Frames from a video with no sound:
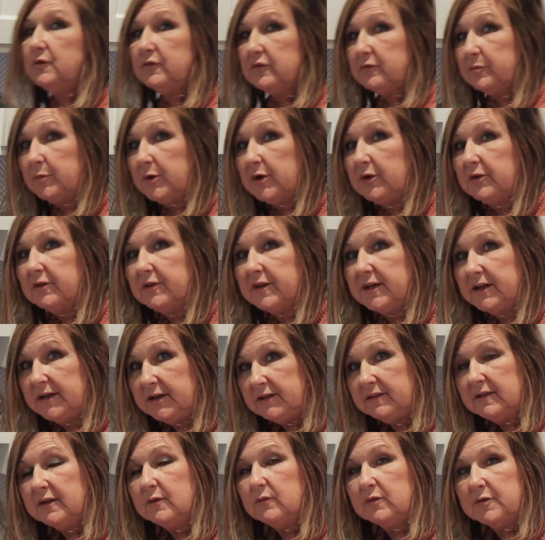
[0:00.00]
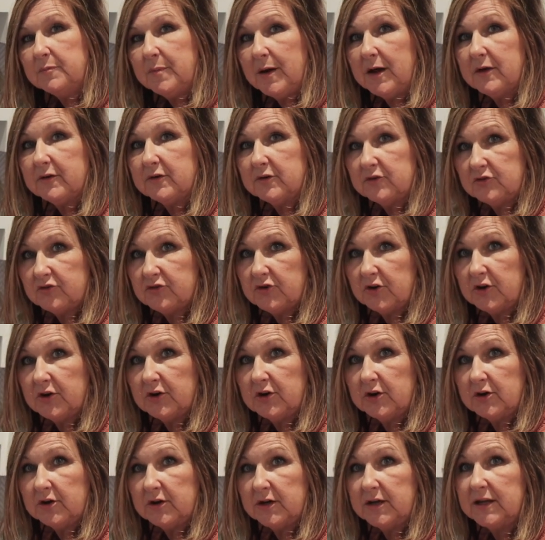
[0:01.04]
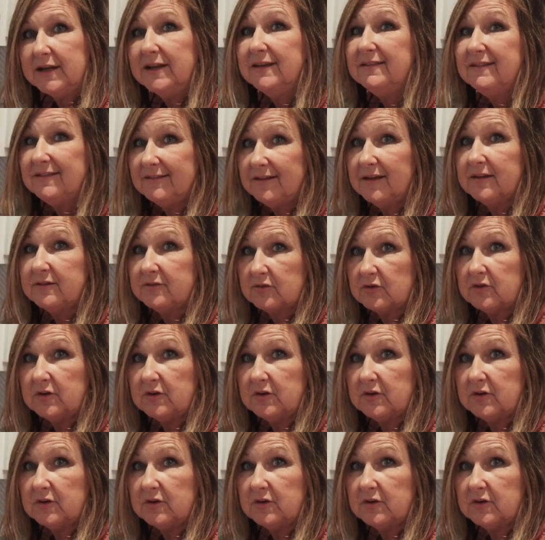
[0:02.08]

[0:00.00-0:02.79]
you sprinkle anything with powdered sugar, it says